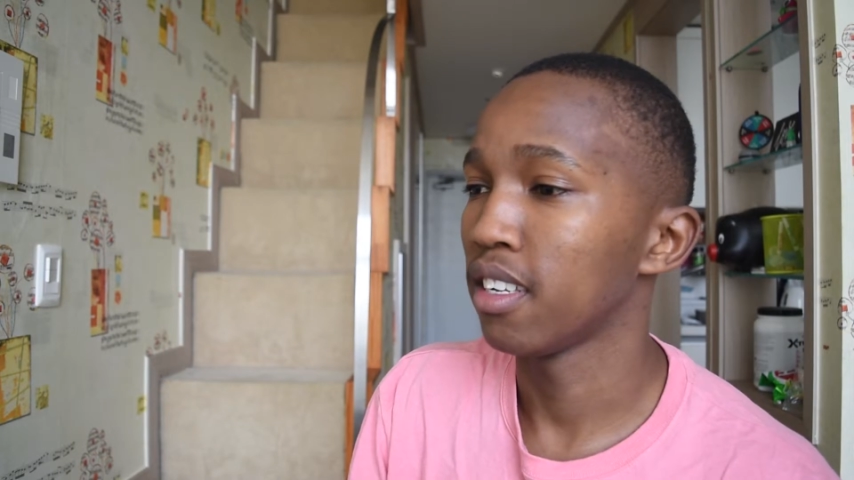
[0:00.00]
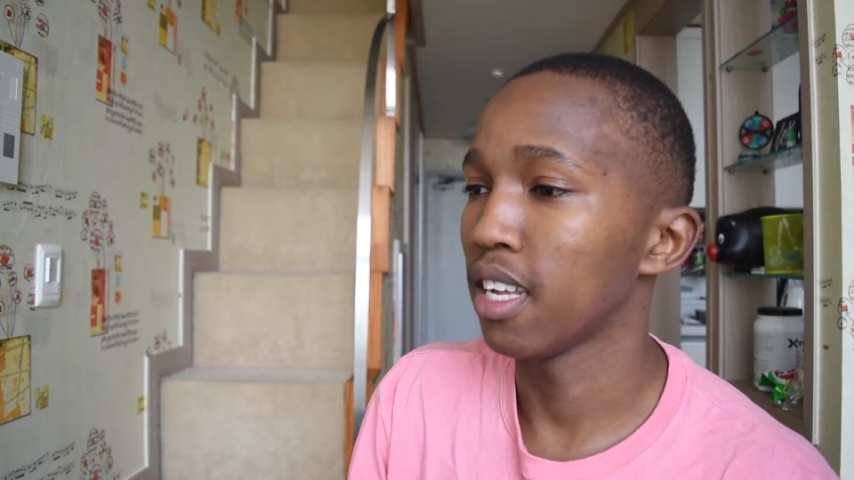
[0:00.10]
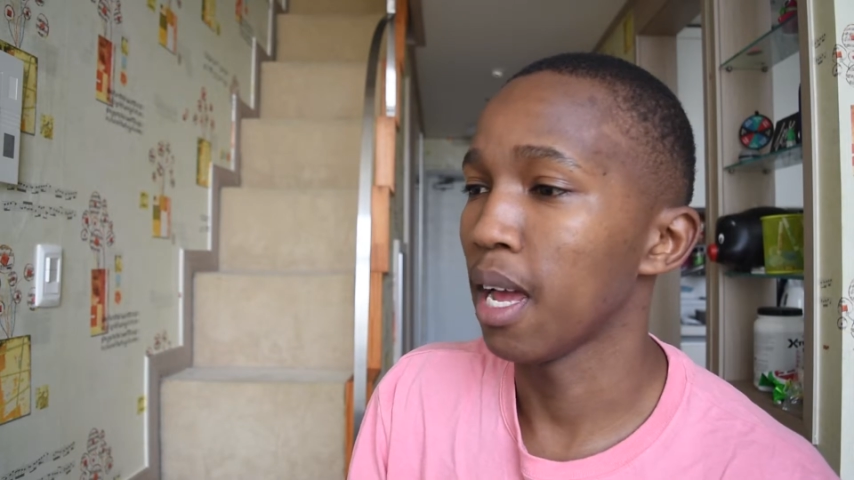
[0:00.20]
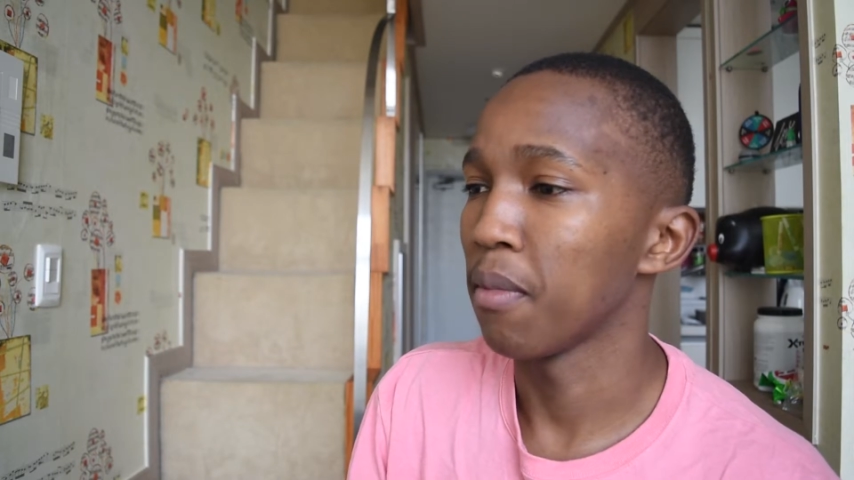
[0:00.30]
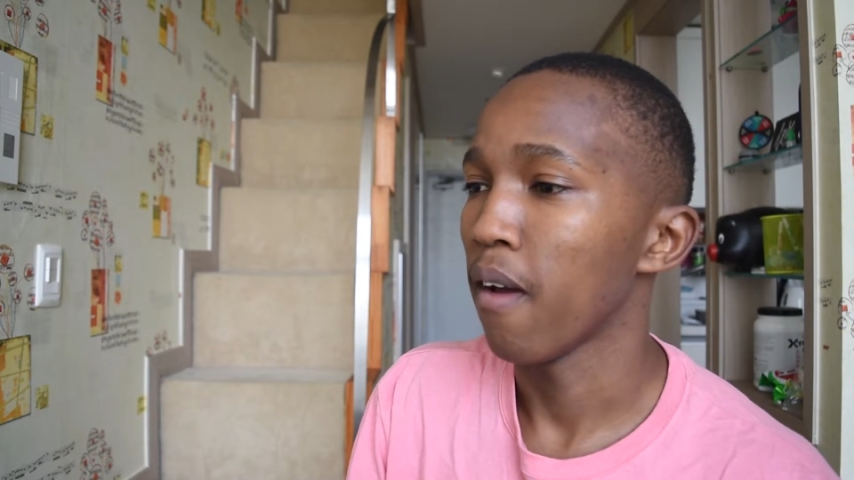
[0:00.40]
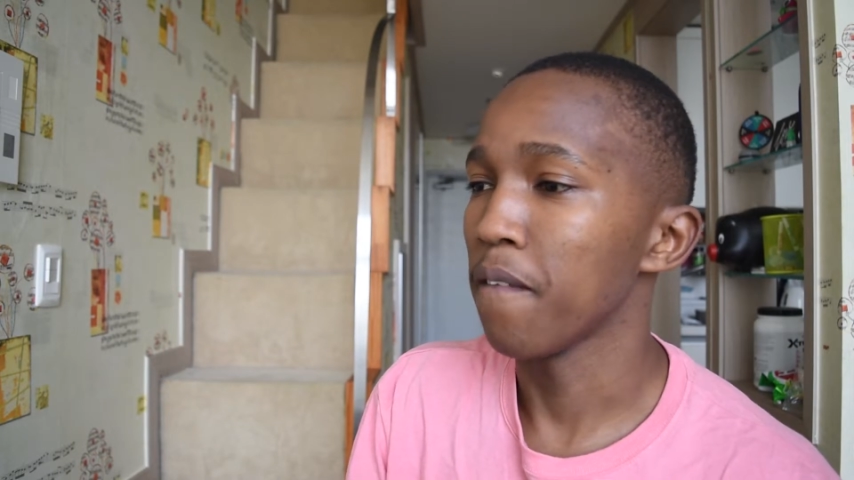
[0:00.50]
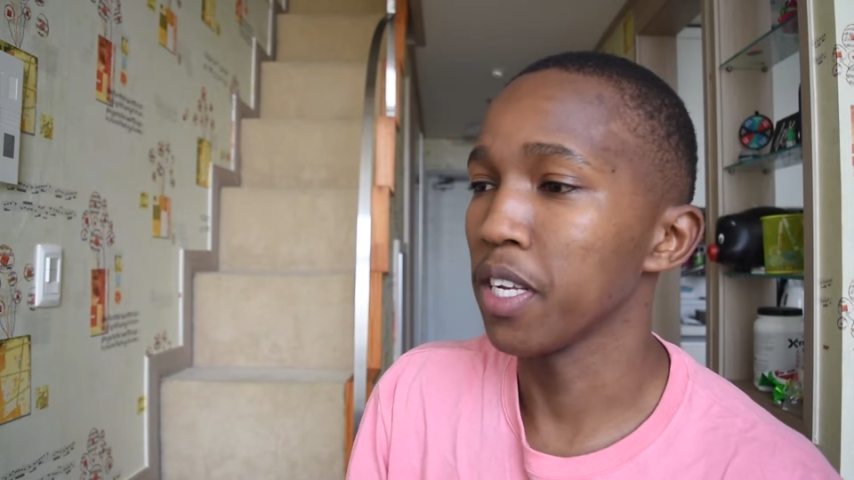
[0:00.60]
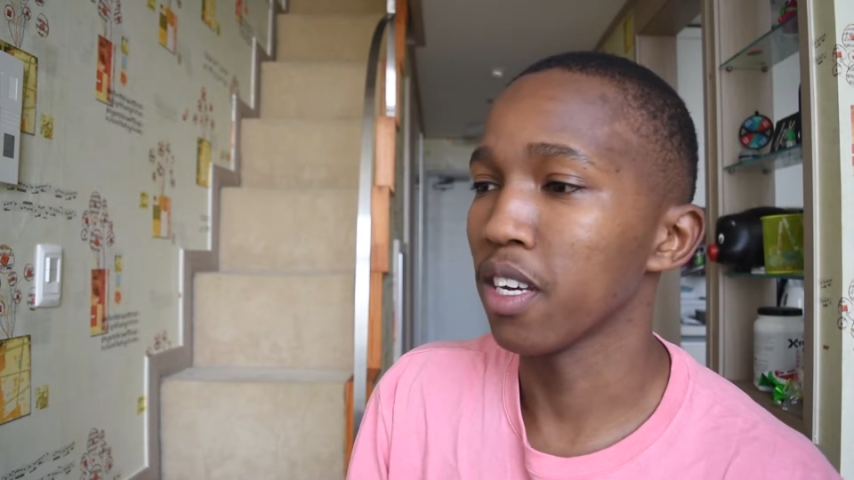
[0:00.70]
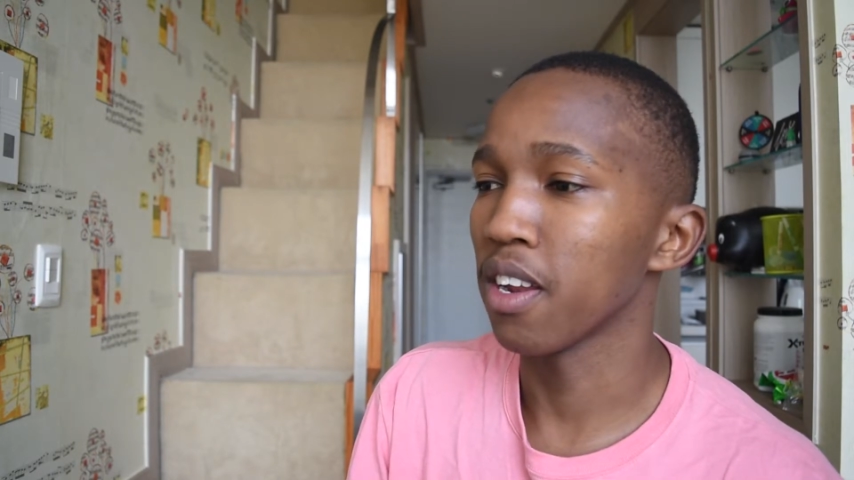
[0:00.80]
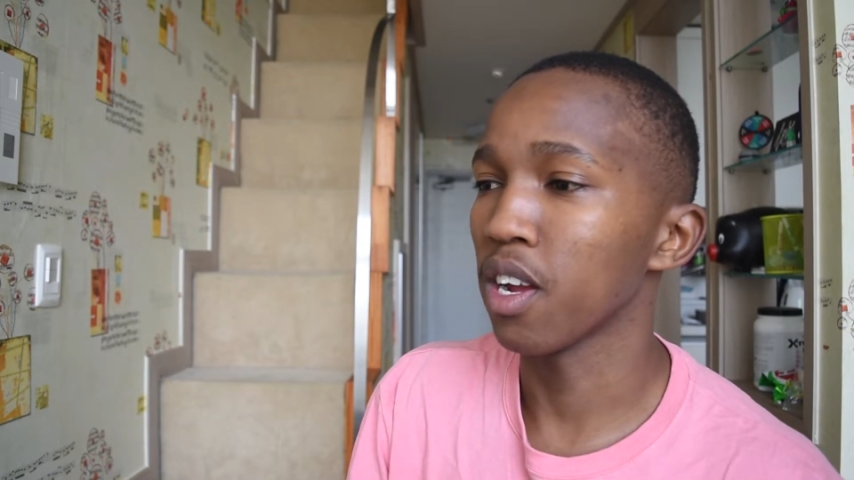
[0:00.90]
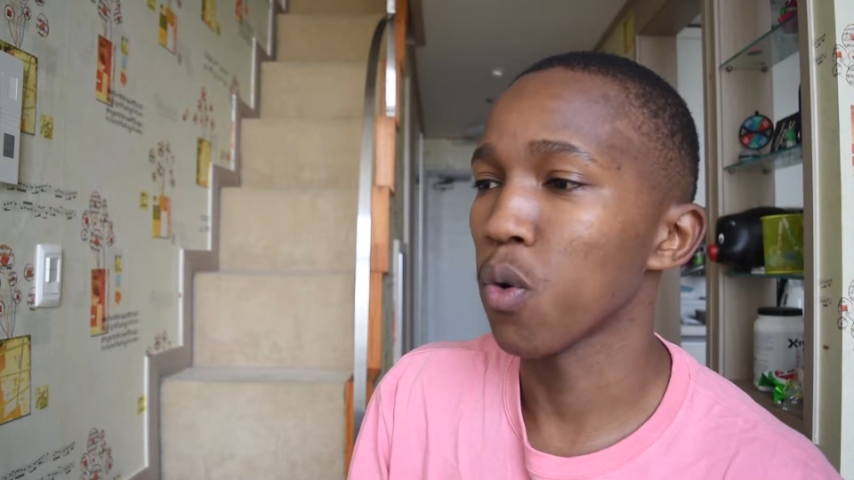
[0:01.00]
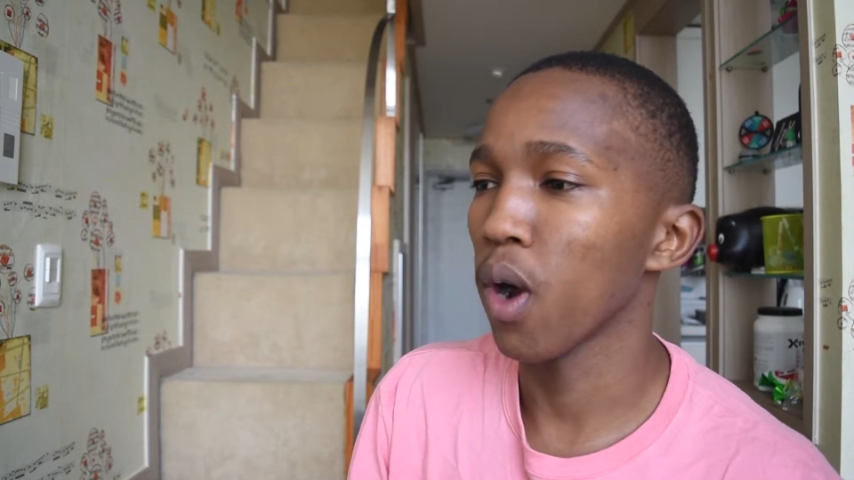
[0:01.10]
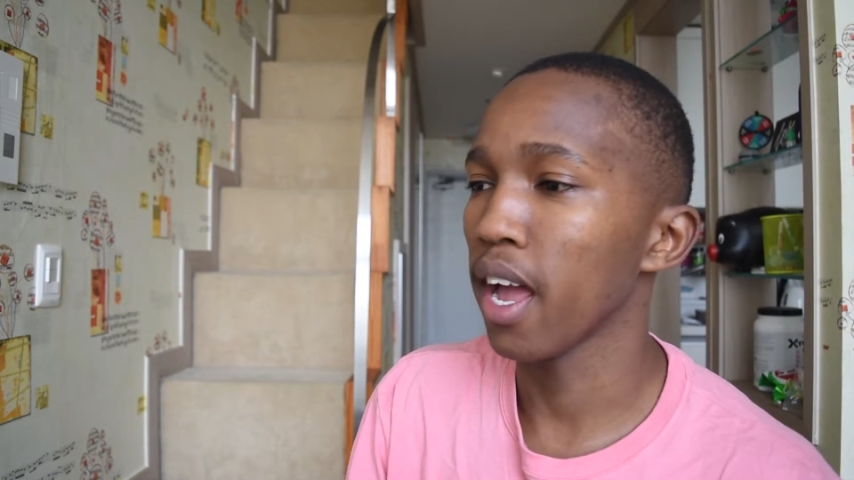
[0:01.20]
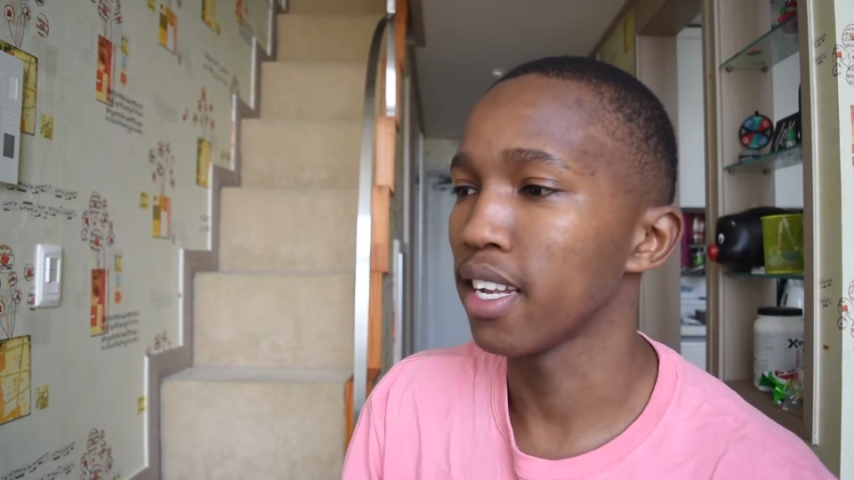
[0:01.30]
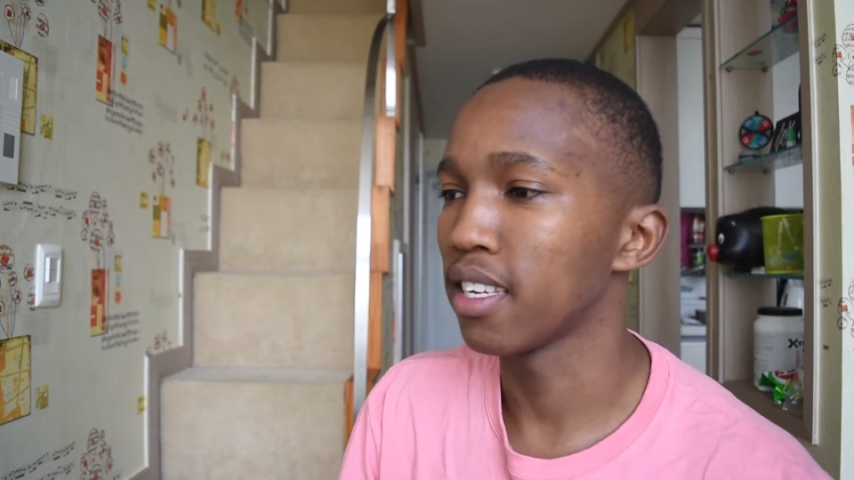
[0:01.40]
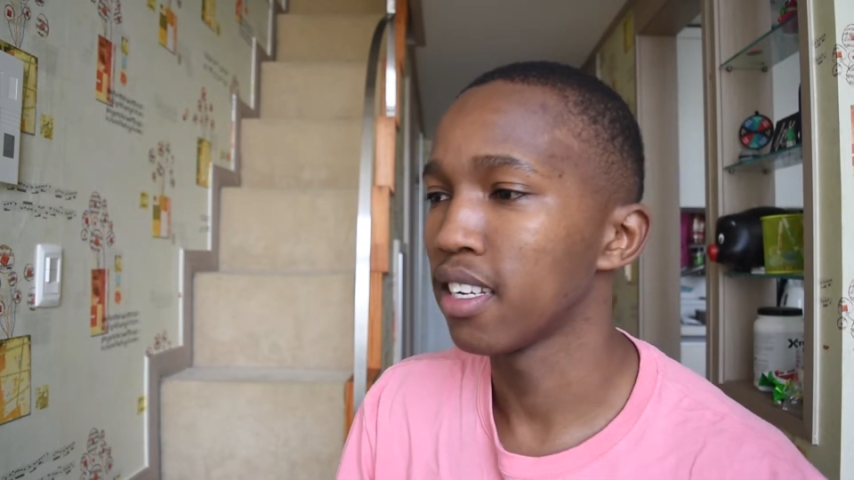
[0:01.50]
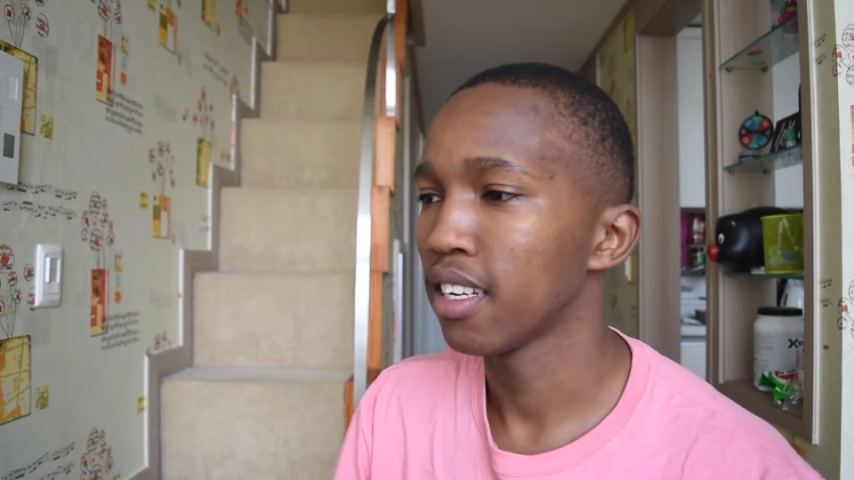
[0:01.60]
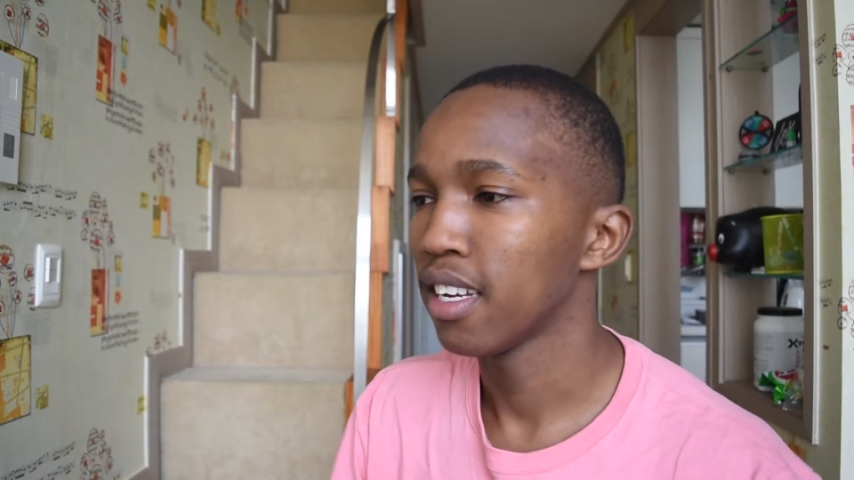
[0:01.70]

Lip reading: Damn. Featuring Quiett.